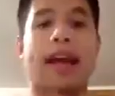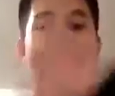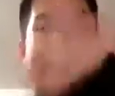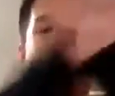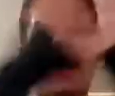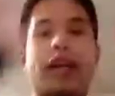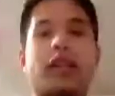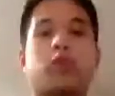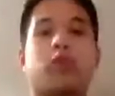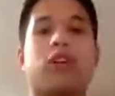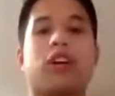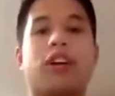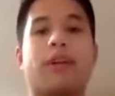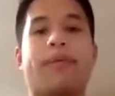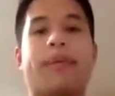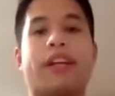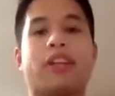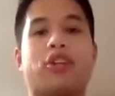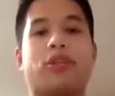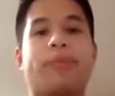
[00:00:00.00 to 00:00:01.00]
Hey guys, welcome
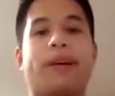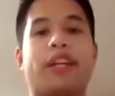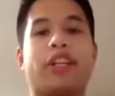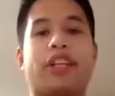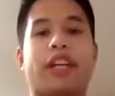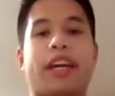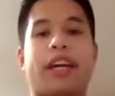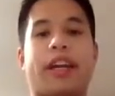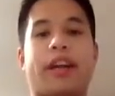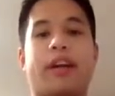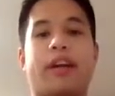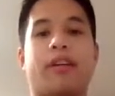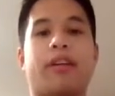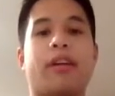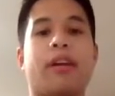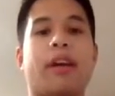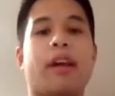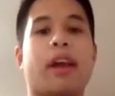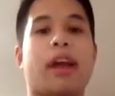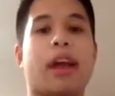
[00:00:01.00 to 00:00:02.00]
back to my
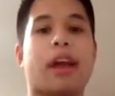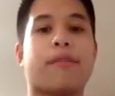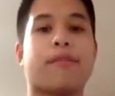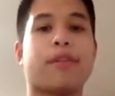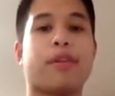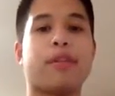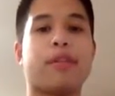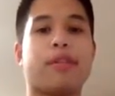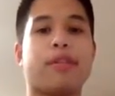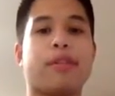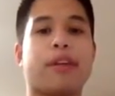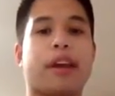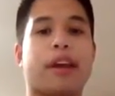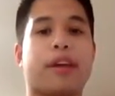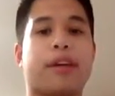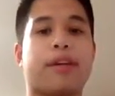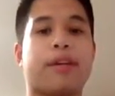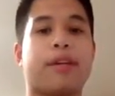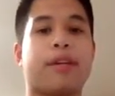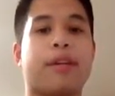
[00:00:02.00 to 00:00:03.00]
channel. If you're new
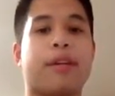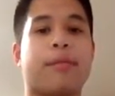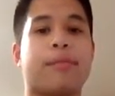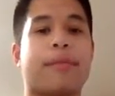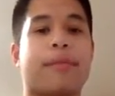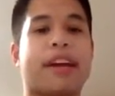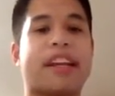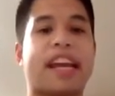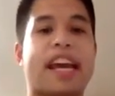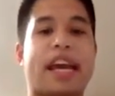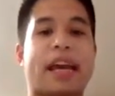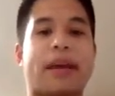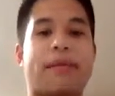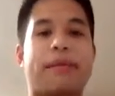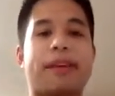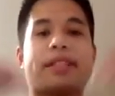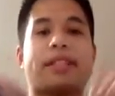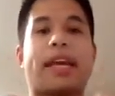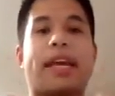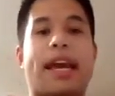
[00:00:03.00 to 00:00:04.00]
here, my name
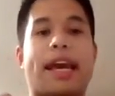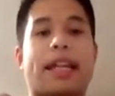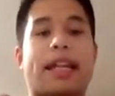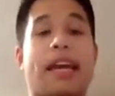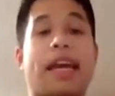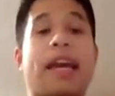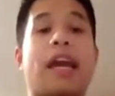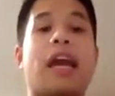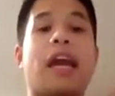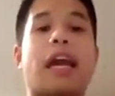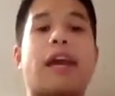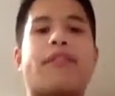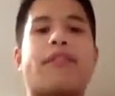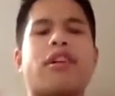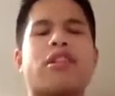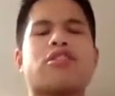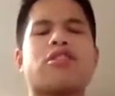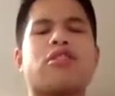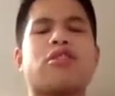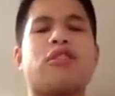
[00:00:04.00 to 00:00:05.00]
is Stanley. If you're
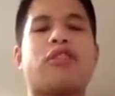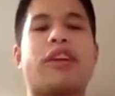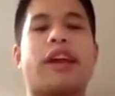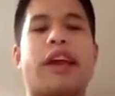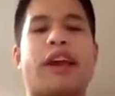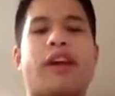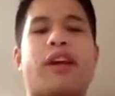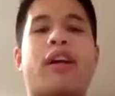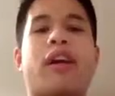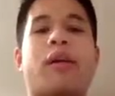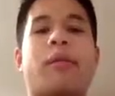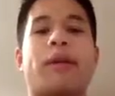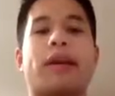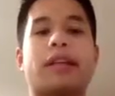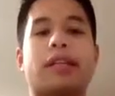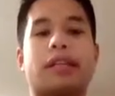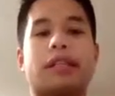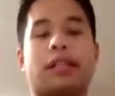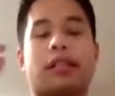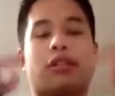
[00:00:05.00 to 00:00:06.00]
also new here,
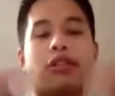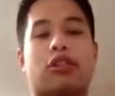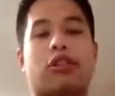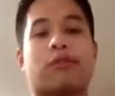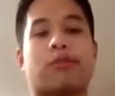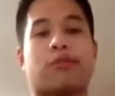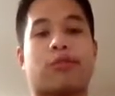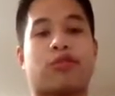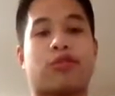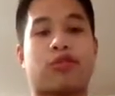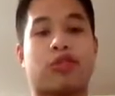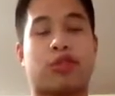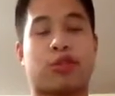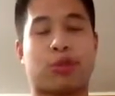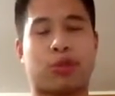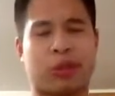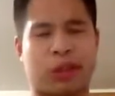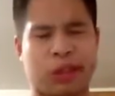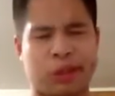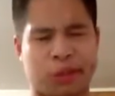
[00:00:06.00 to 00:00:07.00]
please hit
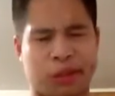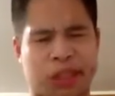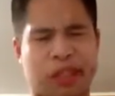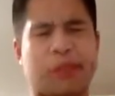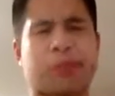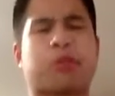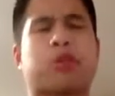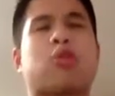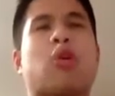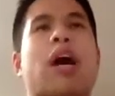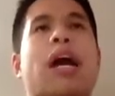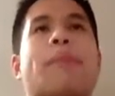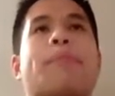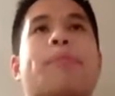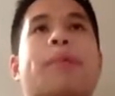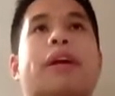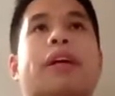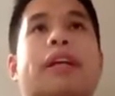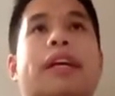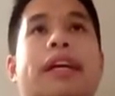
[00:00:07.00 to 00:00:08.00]
the subscribe
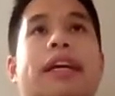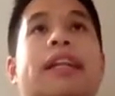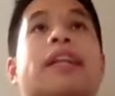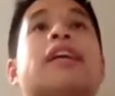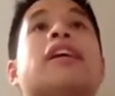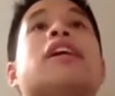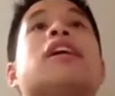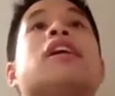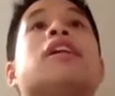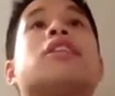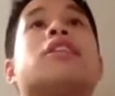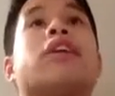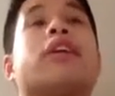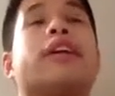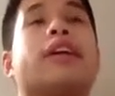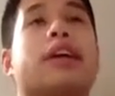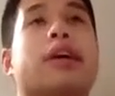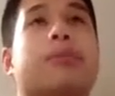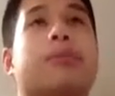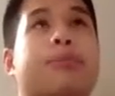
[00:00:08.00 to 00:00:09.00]
button.
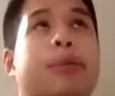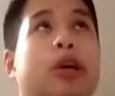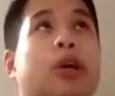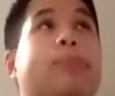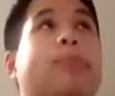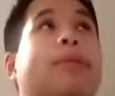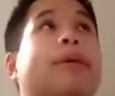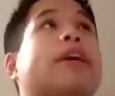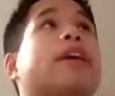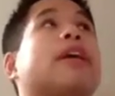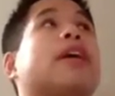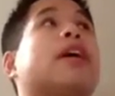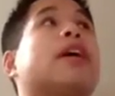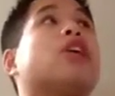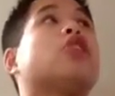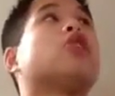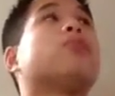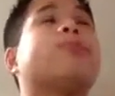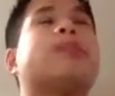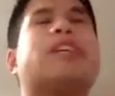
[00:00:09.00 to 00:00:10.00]
Turn your bell button
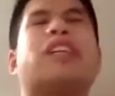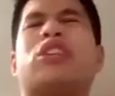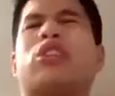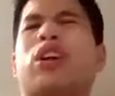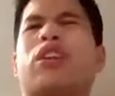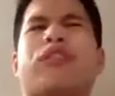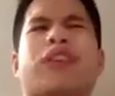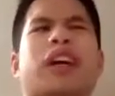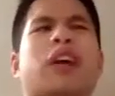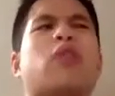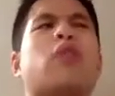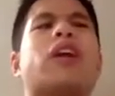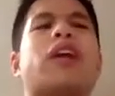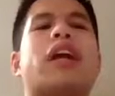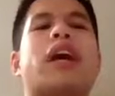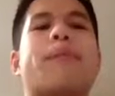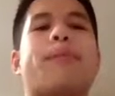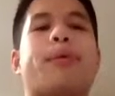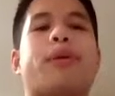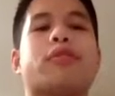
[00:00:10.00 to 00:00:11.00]
on to be notified when
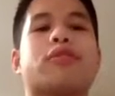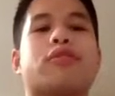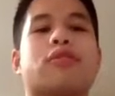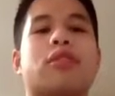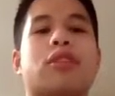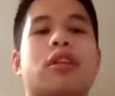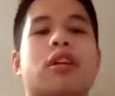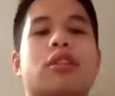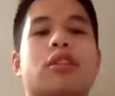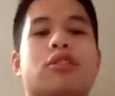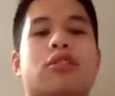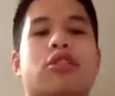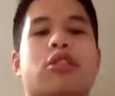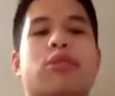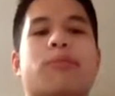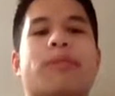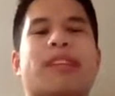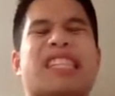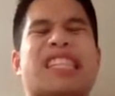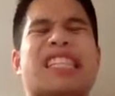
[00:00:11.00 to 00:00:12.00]
I post so you
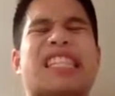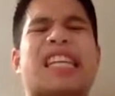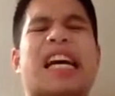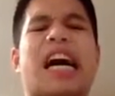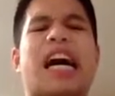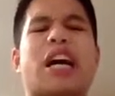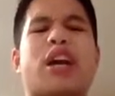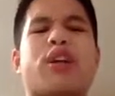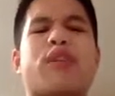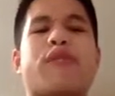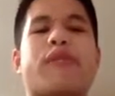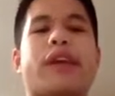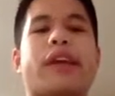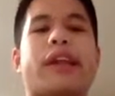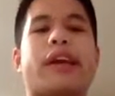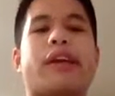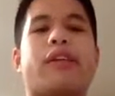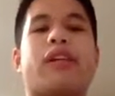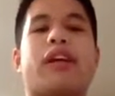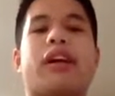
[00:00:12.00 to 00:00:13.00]
don't miss an entire
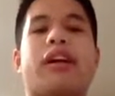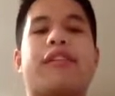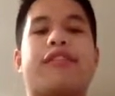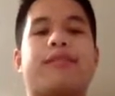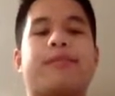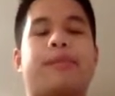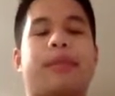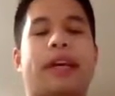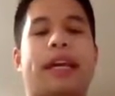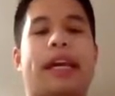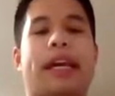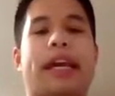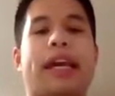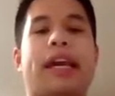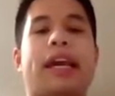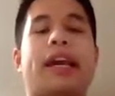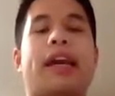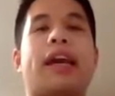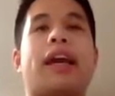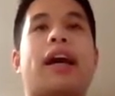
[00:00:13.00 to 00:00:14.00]
video of
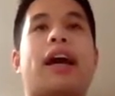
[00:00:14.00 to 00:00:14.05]
me,